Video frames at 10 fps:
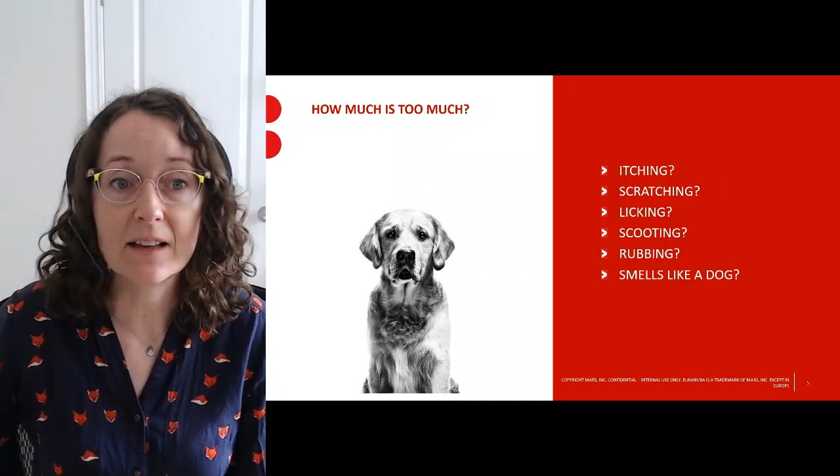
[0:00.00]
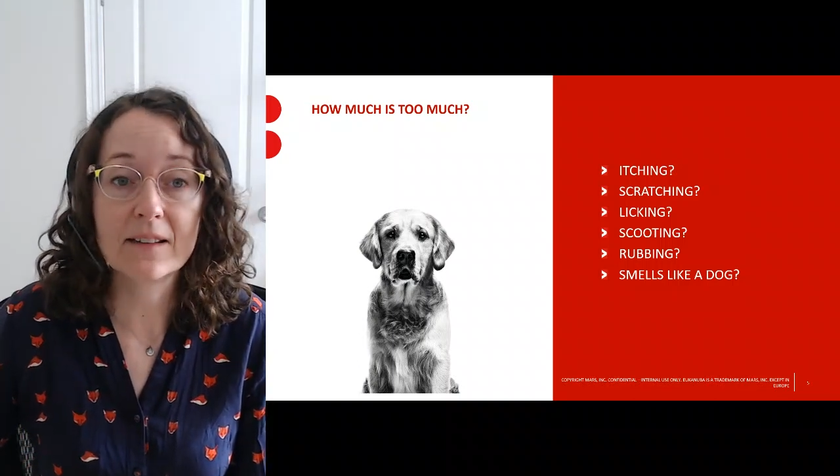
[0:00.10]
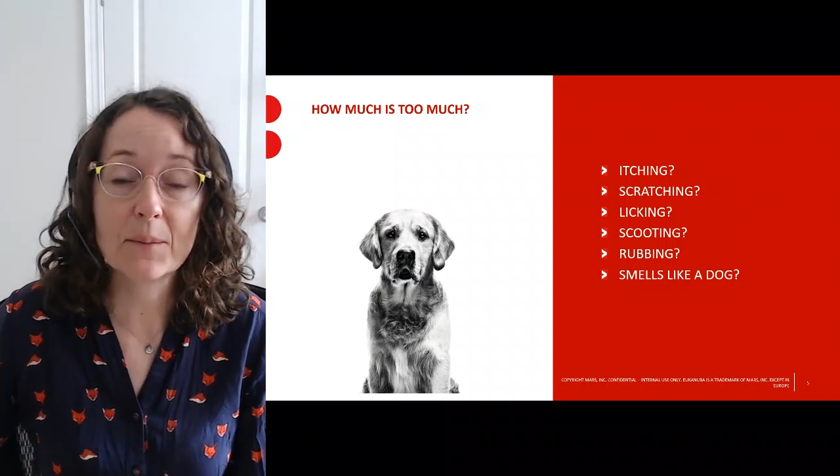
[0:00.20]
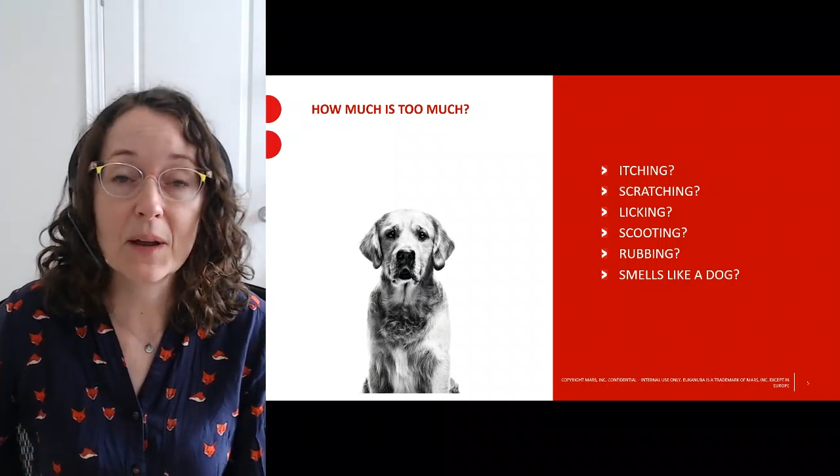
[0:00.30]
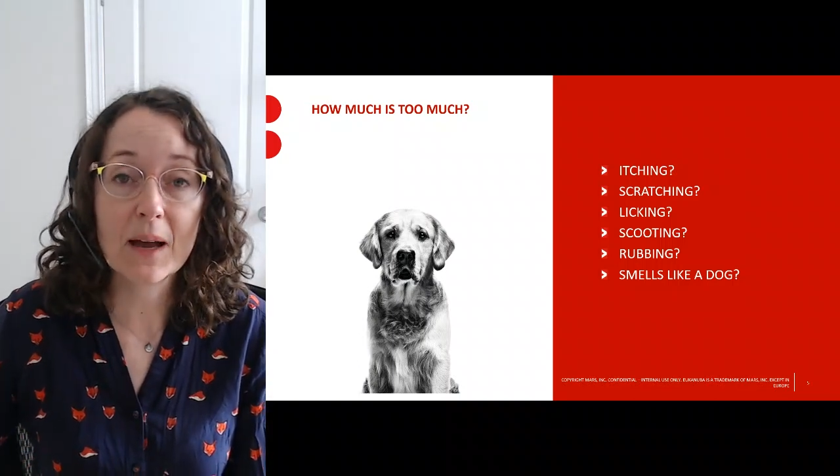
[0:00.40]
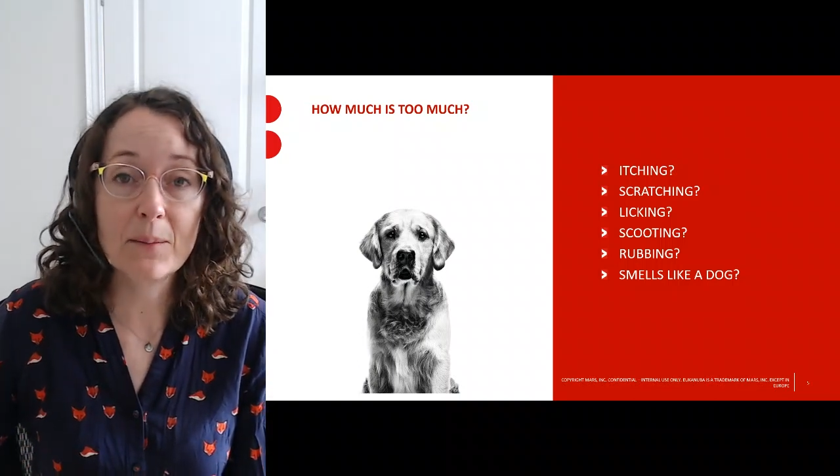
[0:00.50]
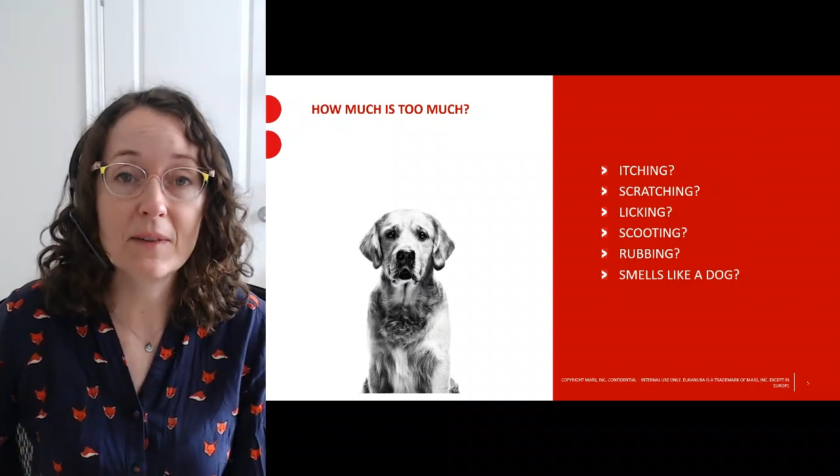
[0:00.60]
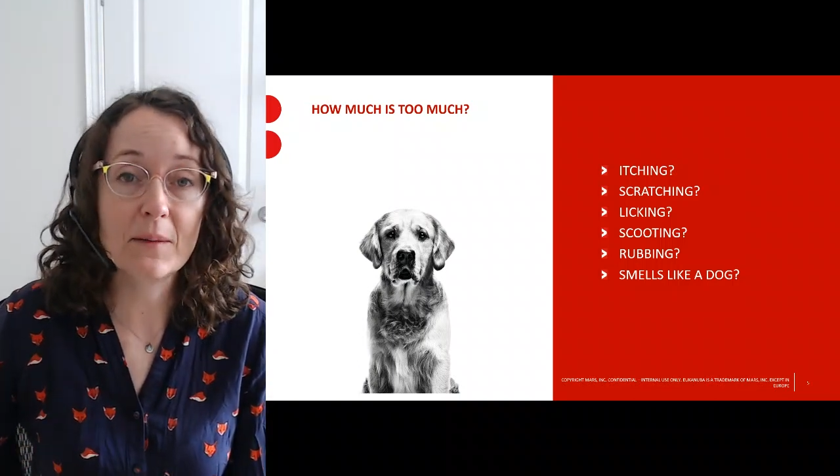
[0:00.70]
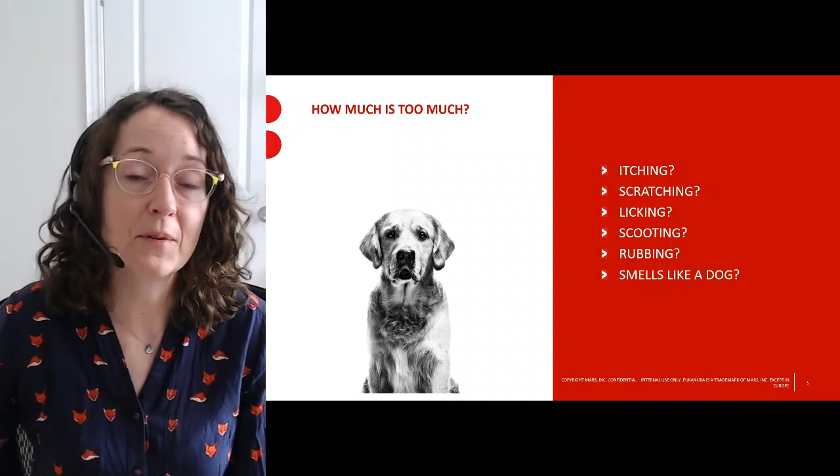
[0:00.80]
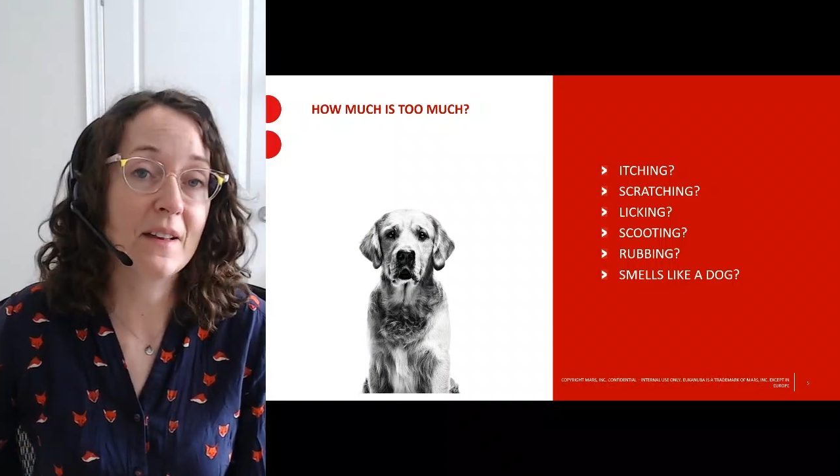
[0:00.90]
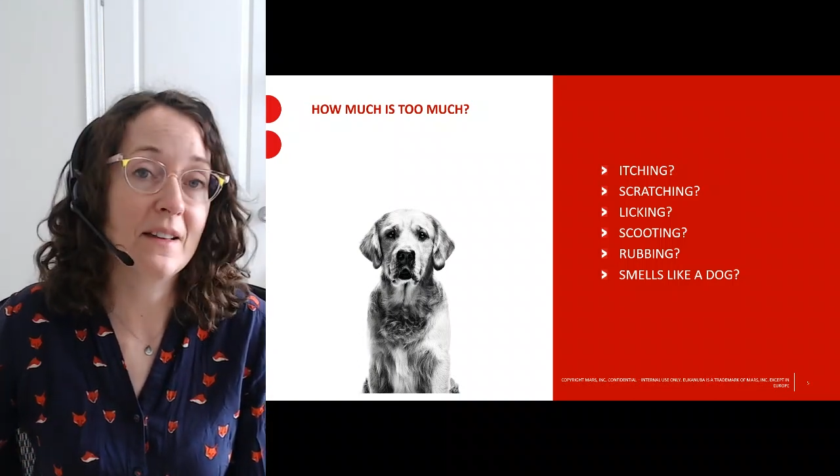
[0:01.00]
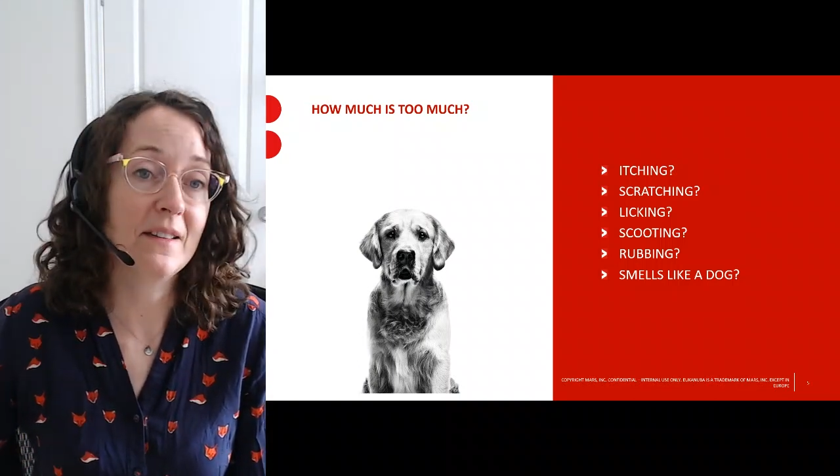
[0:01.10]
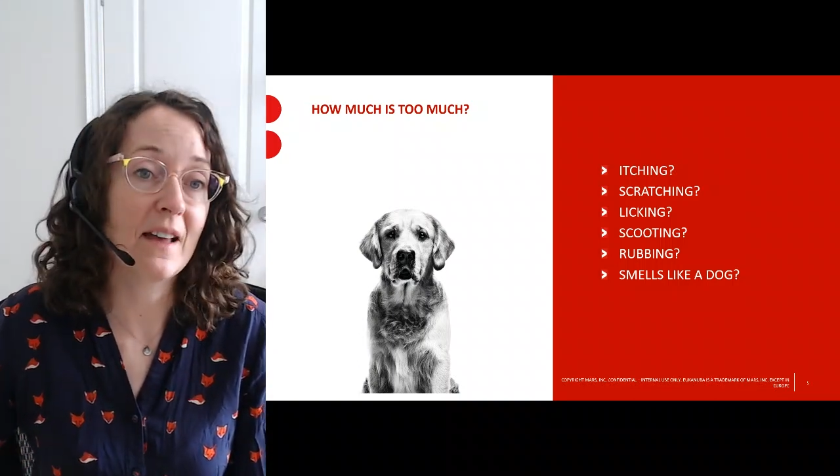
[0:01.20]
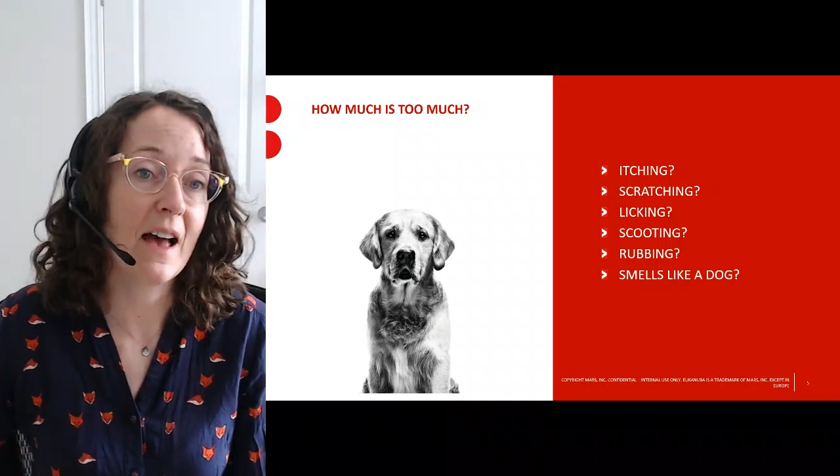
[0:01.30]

Sometimes it presents